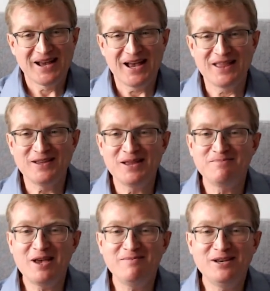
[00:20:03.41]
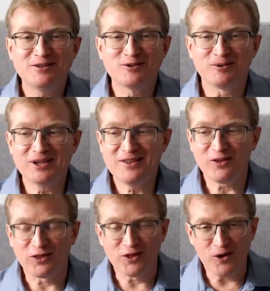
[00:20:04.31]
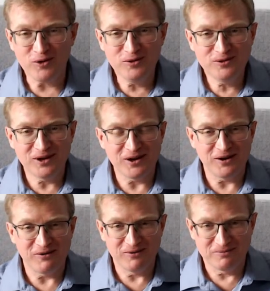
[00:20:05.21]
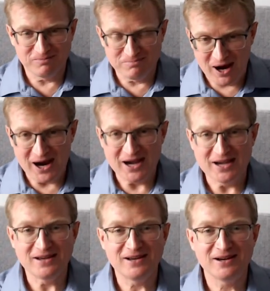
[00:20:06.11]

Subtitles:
And then maybe it's only the third pie